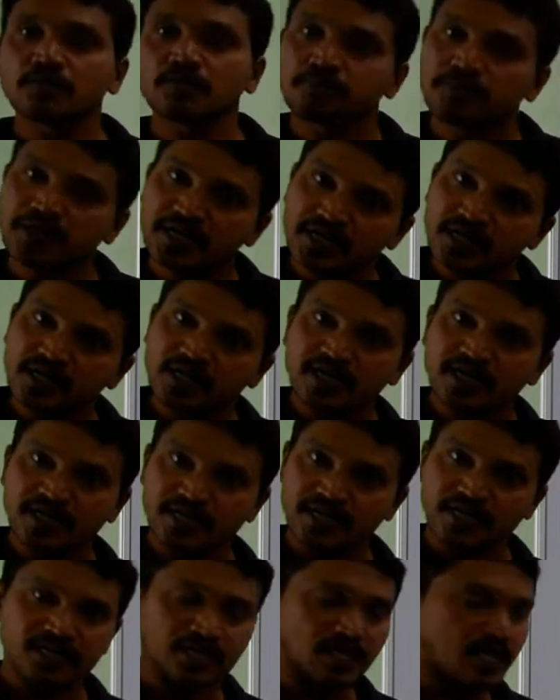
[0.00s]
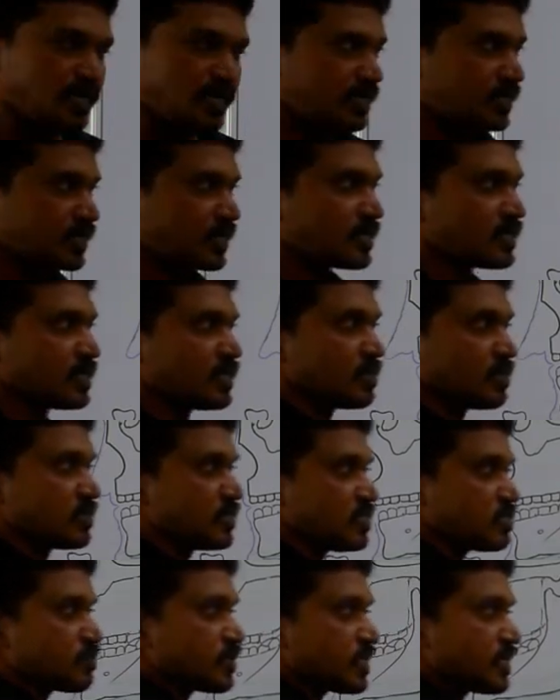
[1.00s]
pre-tracheal layer,
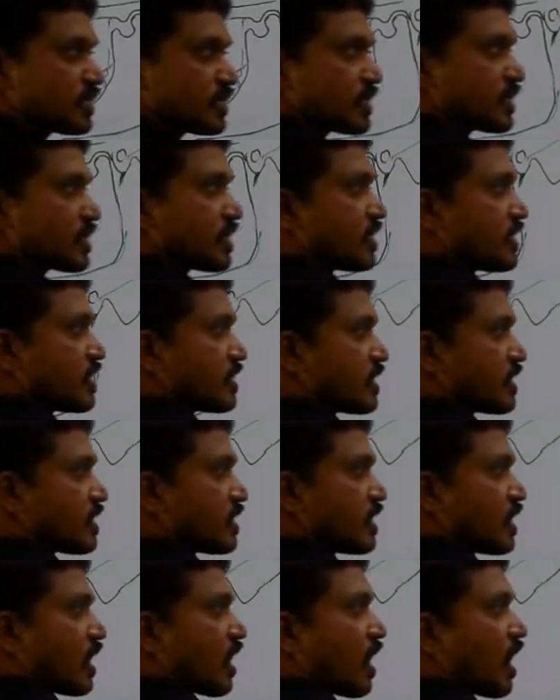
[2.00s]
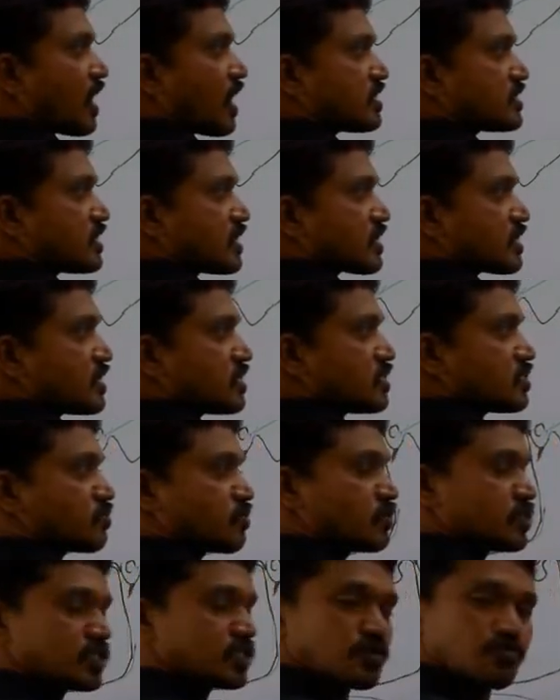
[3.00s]
this pre-tracheal layer horizontal
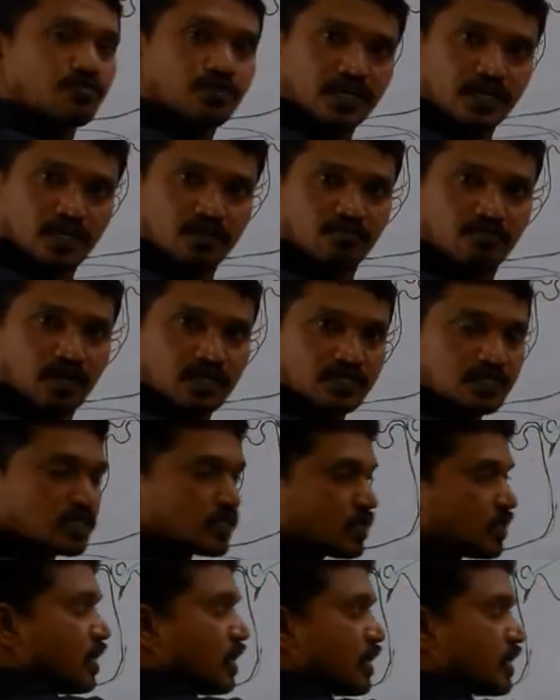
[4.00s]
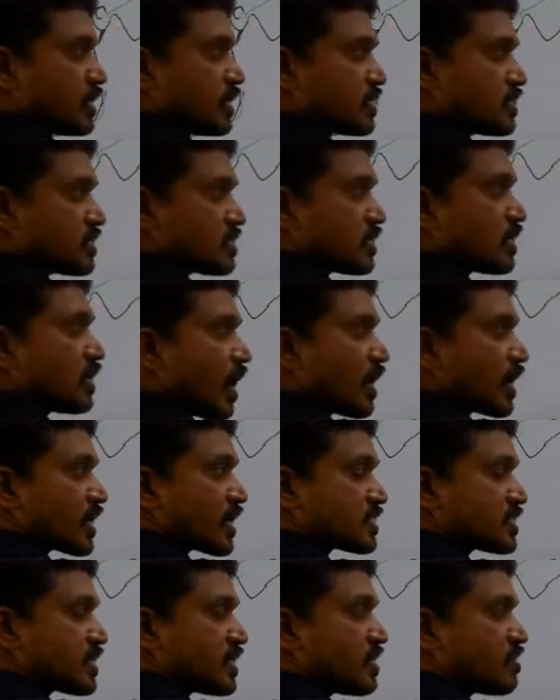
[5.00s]
disposition if we take first, it is
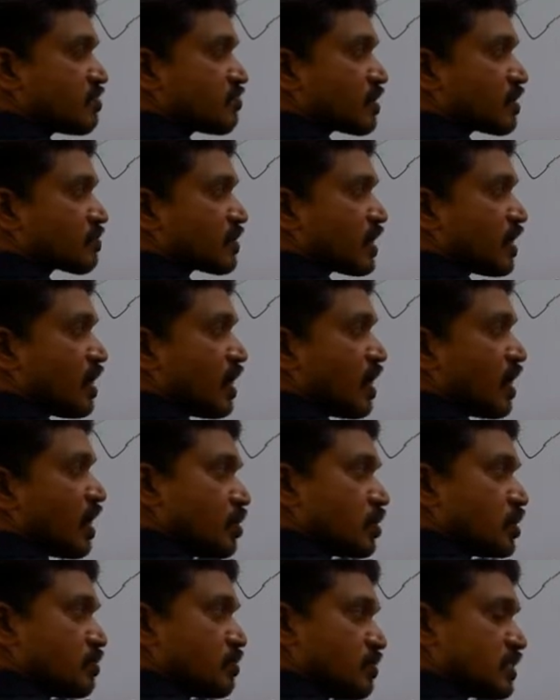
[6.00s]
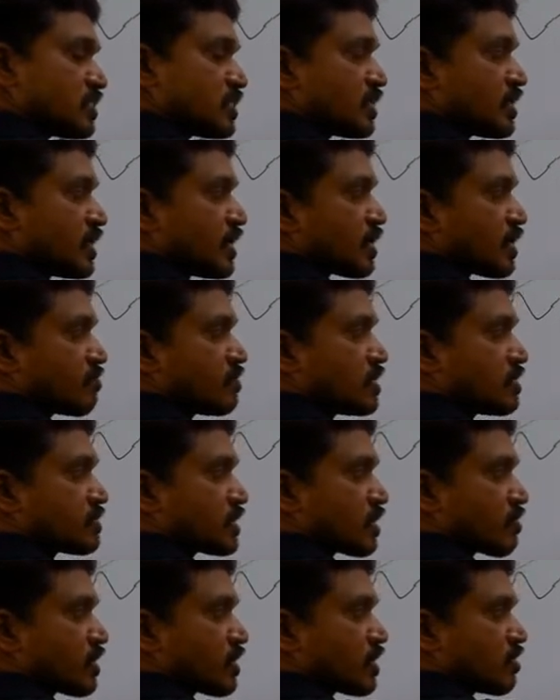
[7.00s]
extending from the investing layer of deep
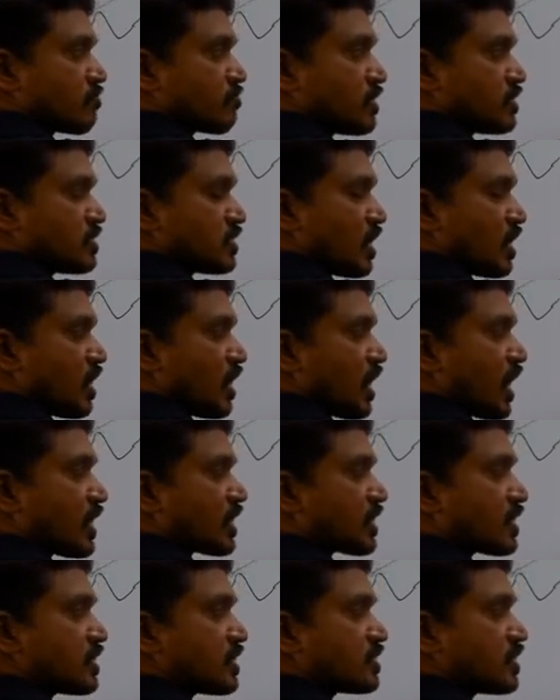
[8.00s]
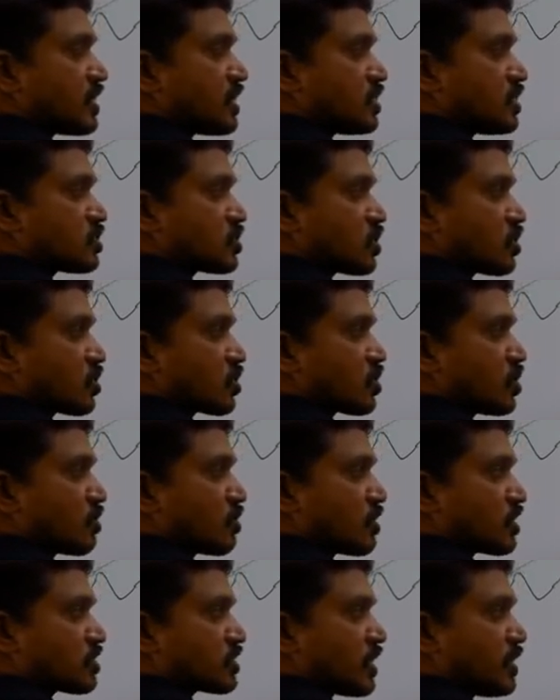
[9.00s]
cervical fascia underneath the
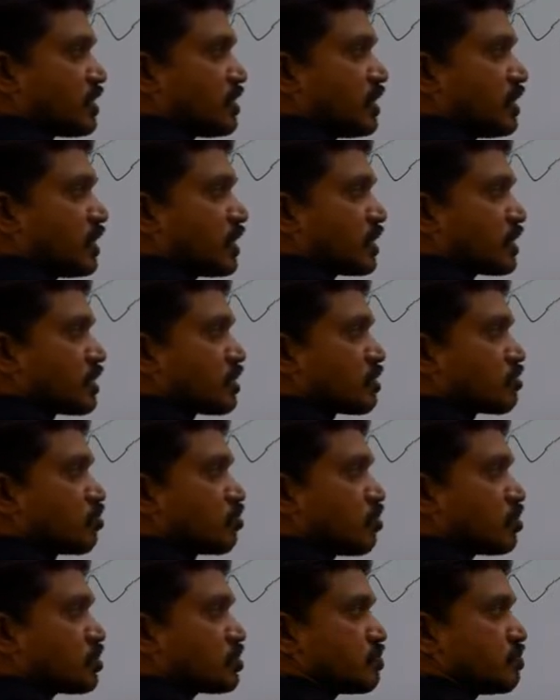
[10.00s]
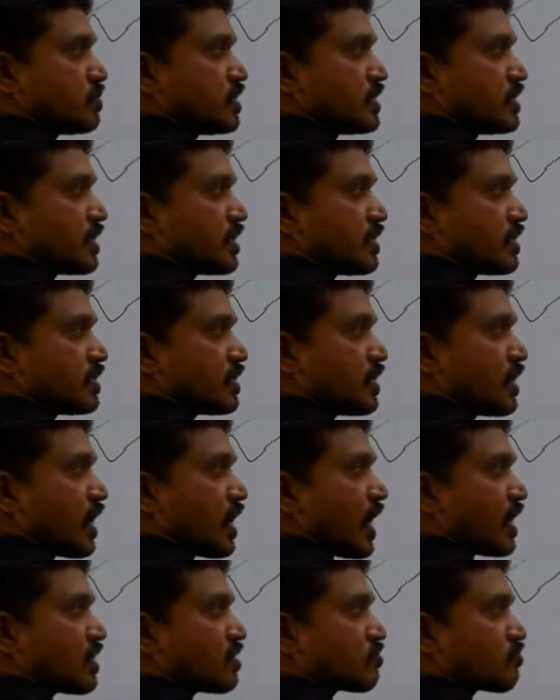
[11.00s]
sternocleidomastoid. It goes medially
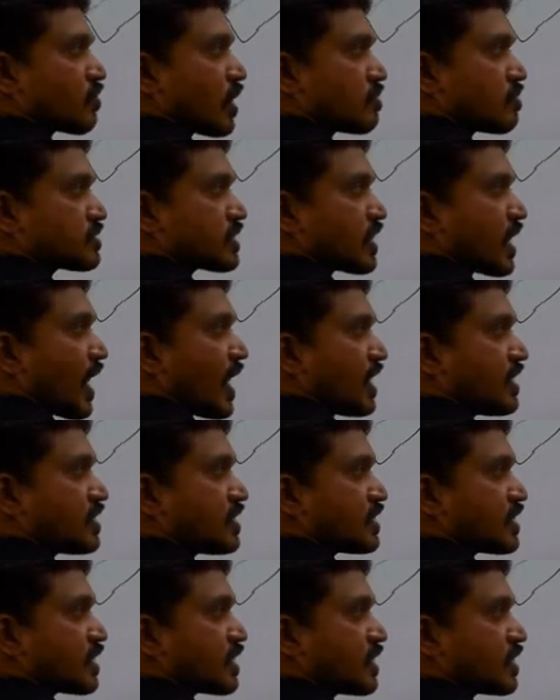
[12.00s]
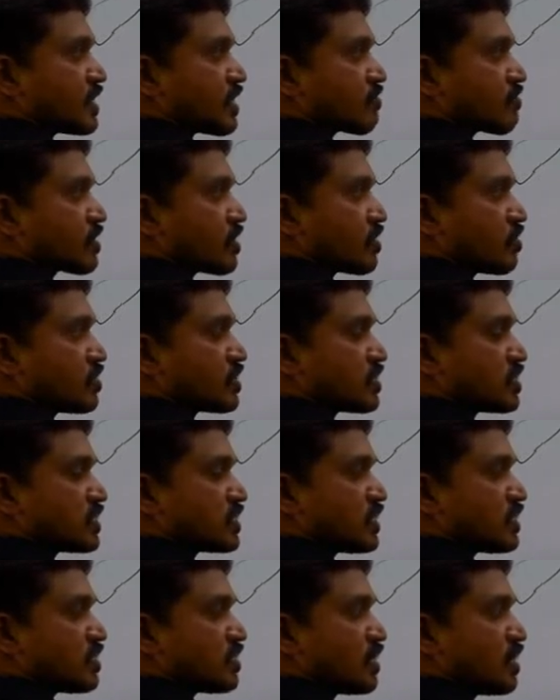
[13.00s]
and it forms the anterior layer of carotid
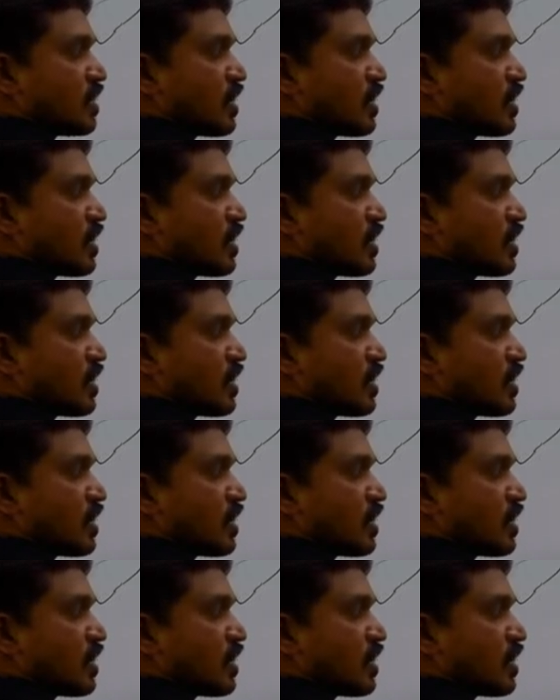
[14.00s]
sheath.